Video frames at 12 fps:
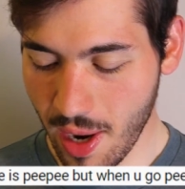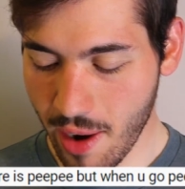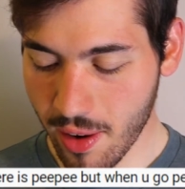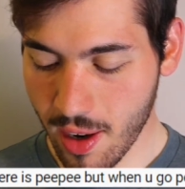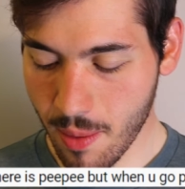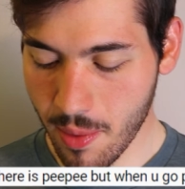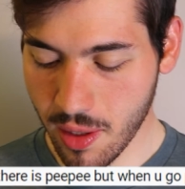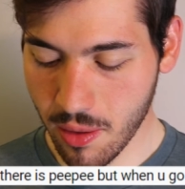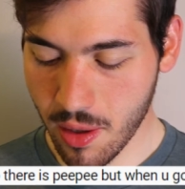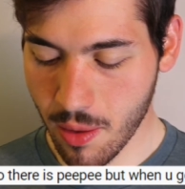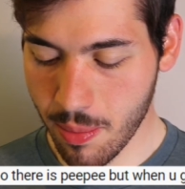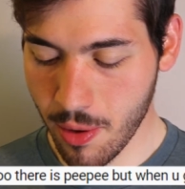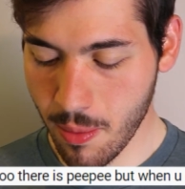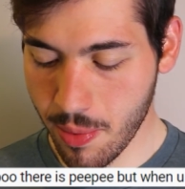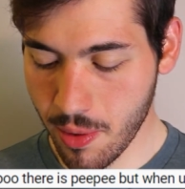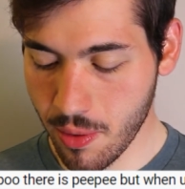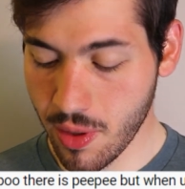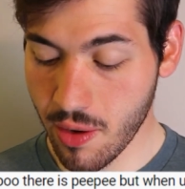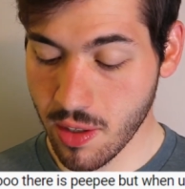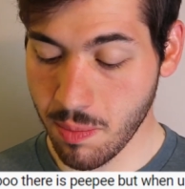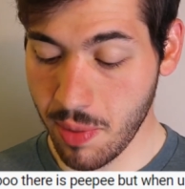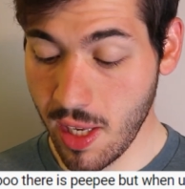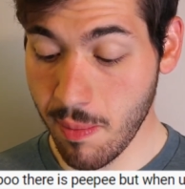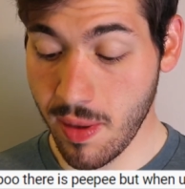how come when you go poo-poo,
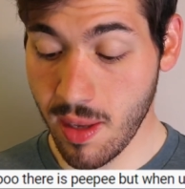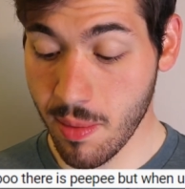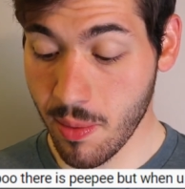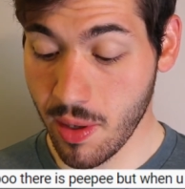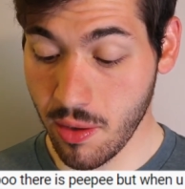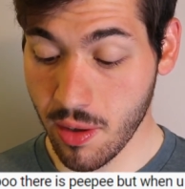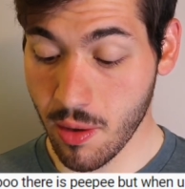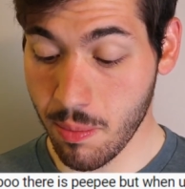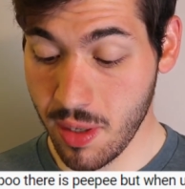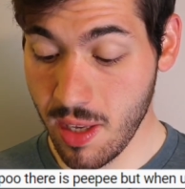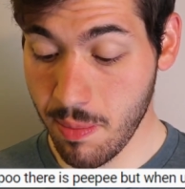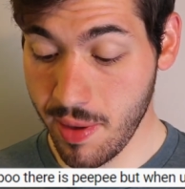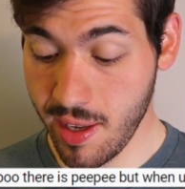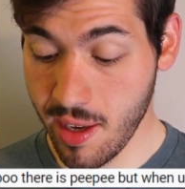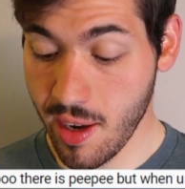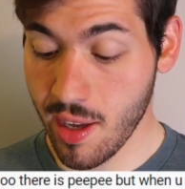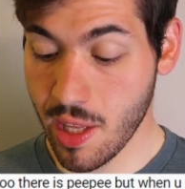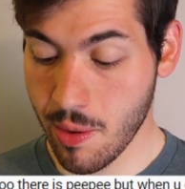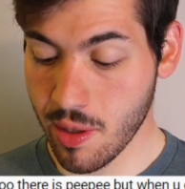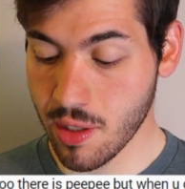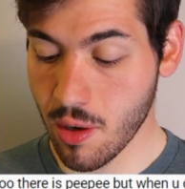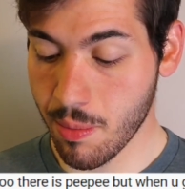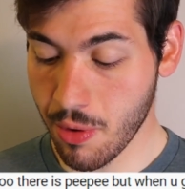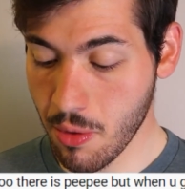there's pee-pee, but when you go pee-pee, there is
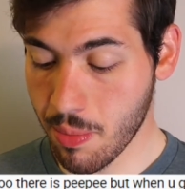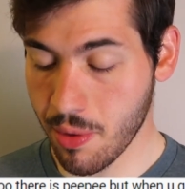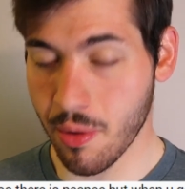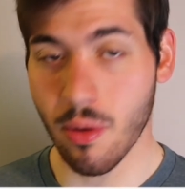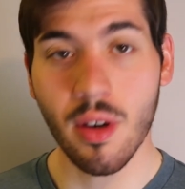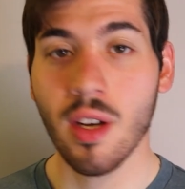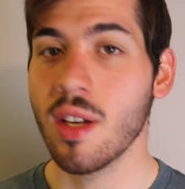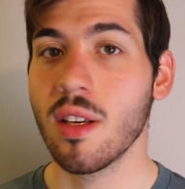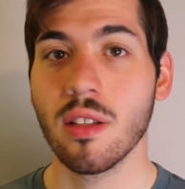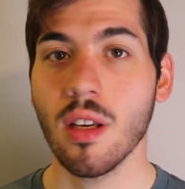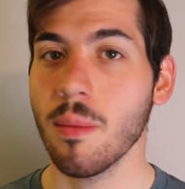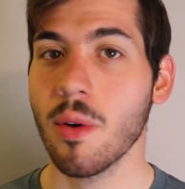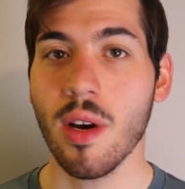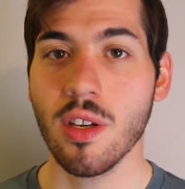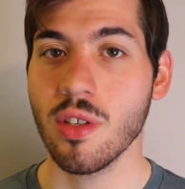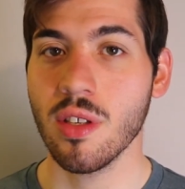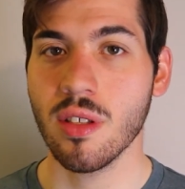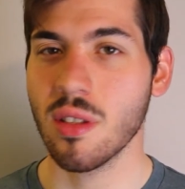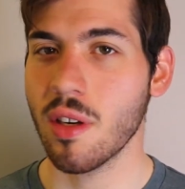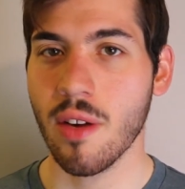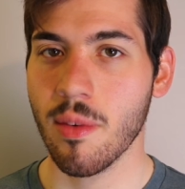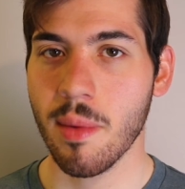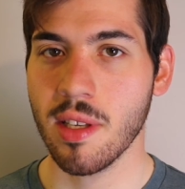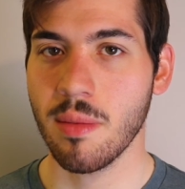no poo-poo? Some questions are
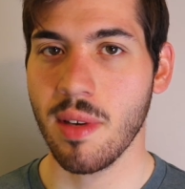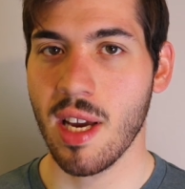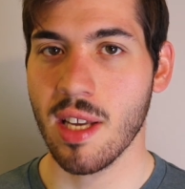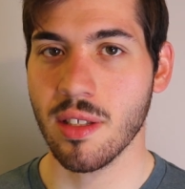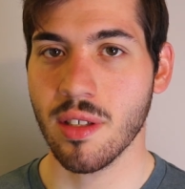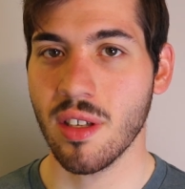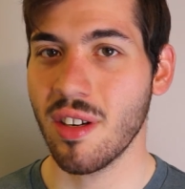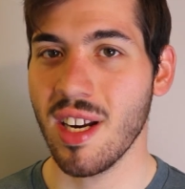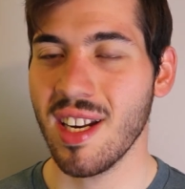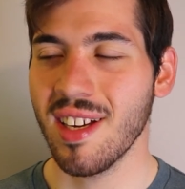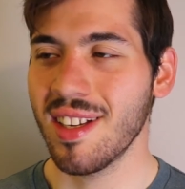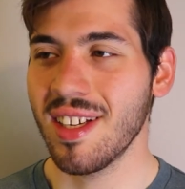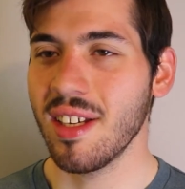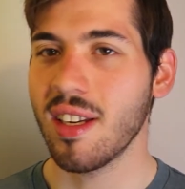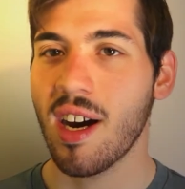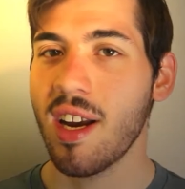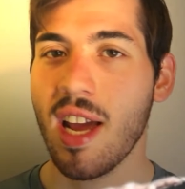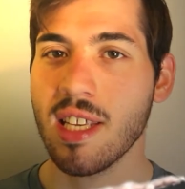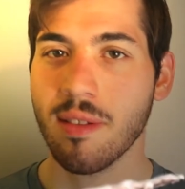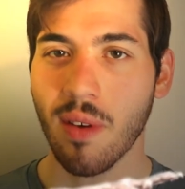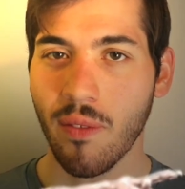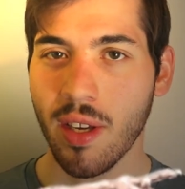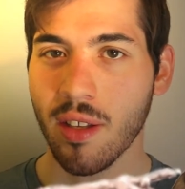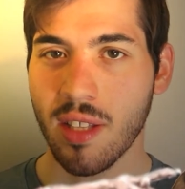never meant to be answered, alright? God hasn't
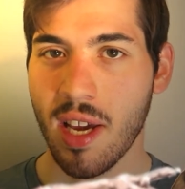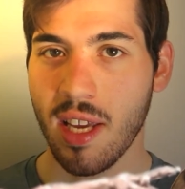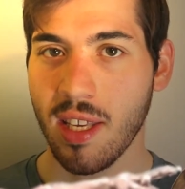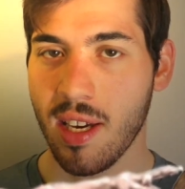revealed that